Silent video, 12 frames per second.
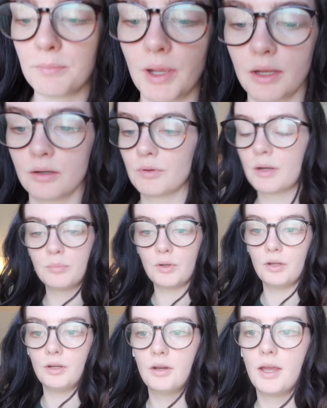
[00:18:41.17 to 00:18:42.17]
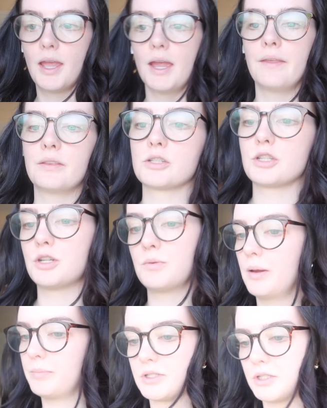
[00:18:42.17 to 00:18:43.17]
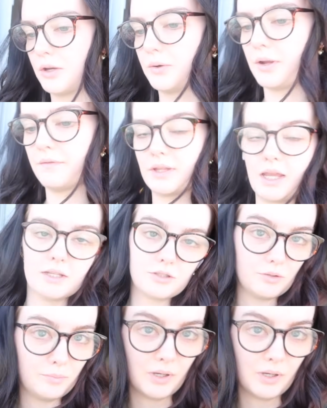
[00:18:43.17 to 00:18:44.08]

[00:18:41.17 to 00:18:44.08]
my Red Bull, and there's a new episode of the Canceled